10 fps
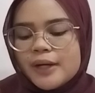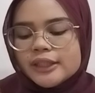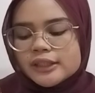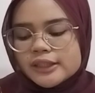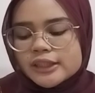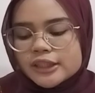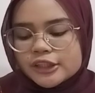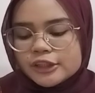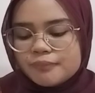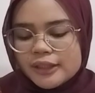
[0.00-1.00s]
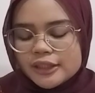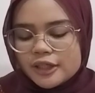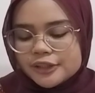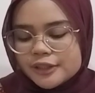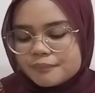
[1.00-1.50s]
by the leader, not by the
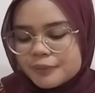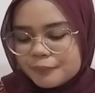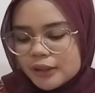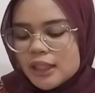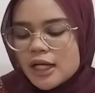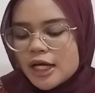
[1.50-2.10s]
ordinary people,